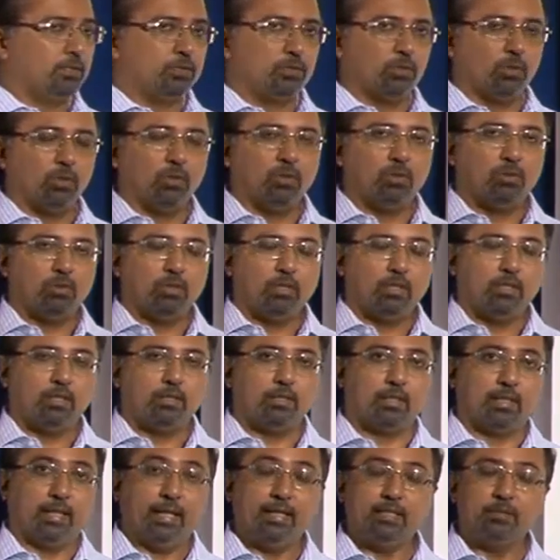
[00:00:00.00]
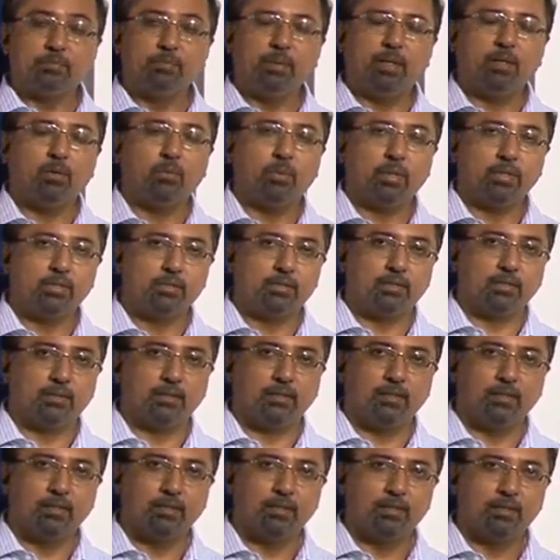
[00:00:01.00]
So the next big question
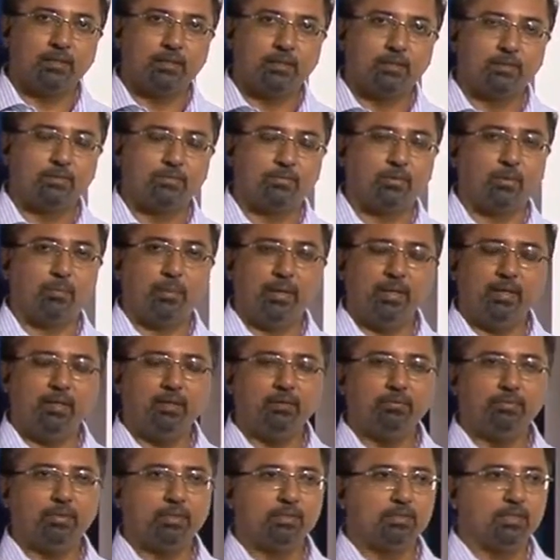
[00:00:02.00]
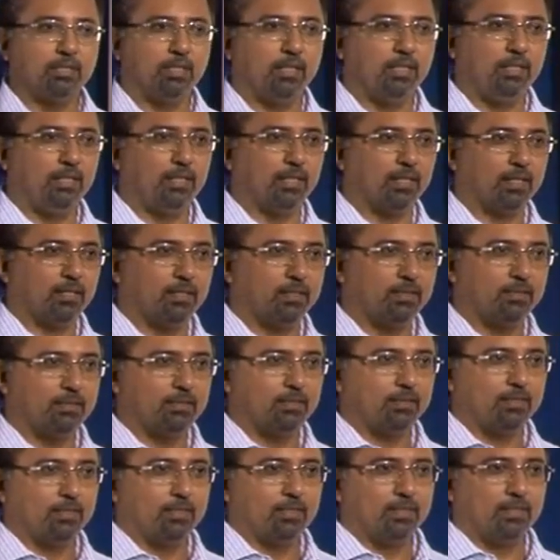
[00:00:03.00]
for many of us in India,
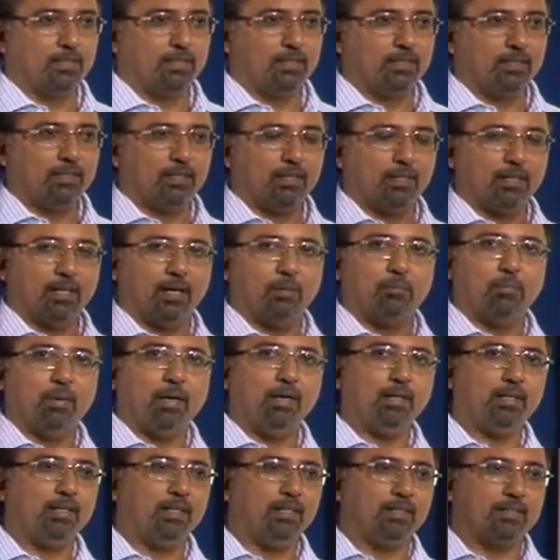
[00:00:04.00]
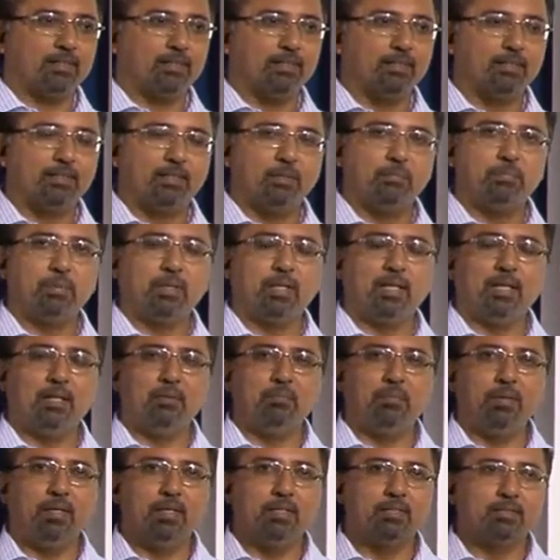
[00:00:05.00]
a market typically
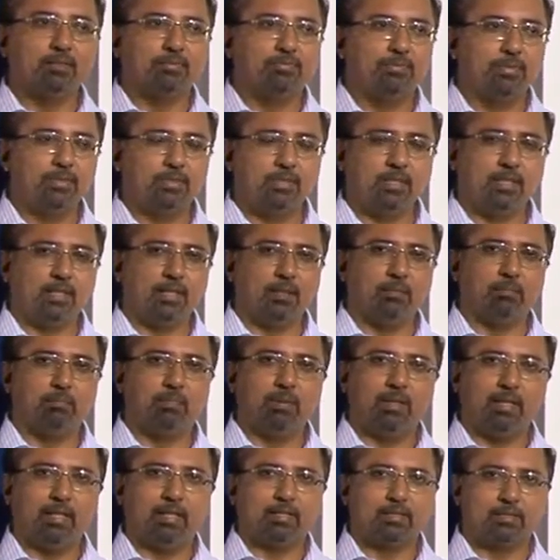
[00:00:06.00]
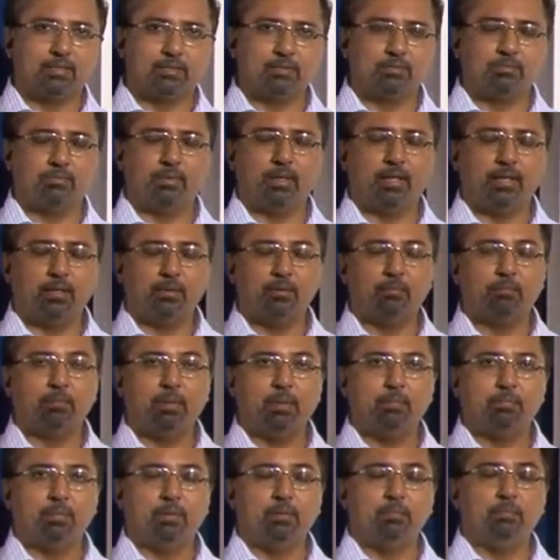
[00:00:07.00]
means a physical place where
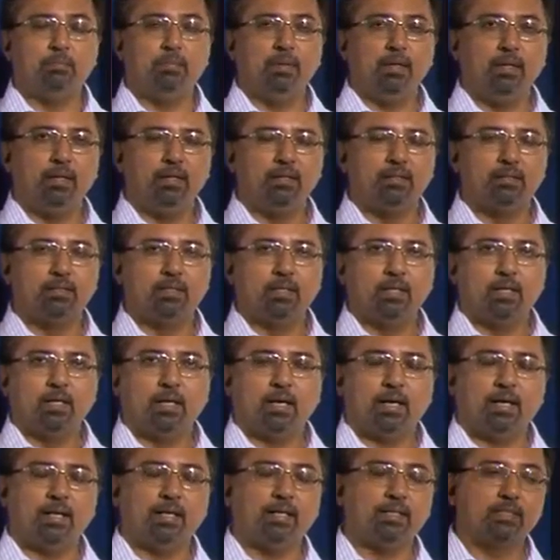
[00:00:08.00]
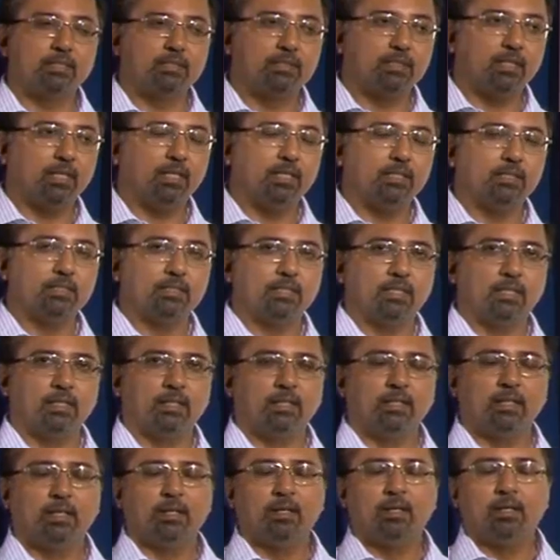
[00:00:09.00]
people meet and exchange
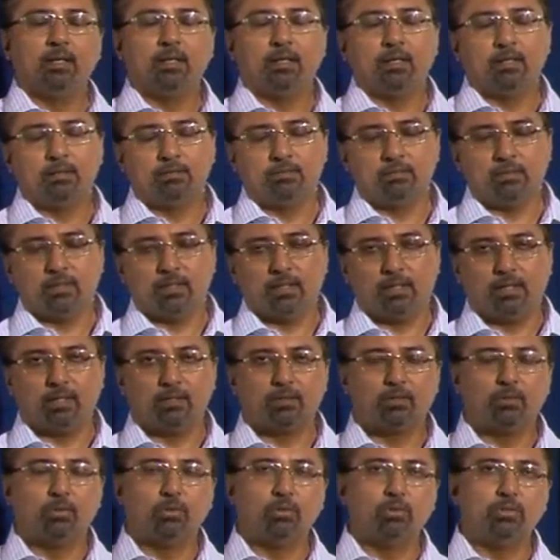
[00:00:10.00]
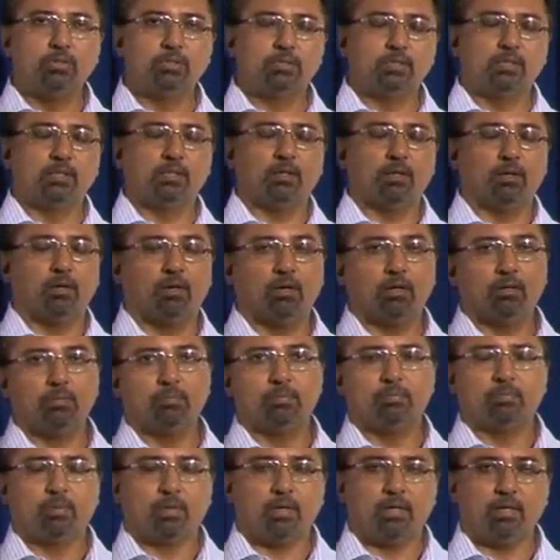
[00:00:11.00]
uh, goods or
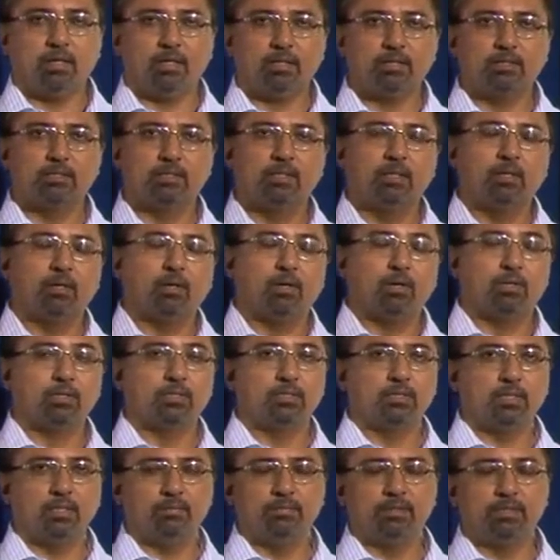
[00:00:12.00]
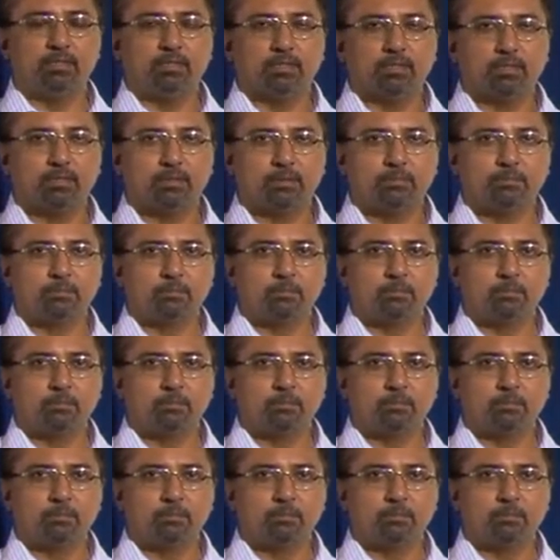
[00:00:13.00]
products or services.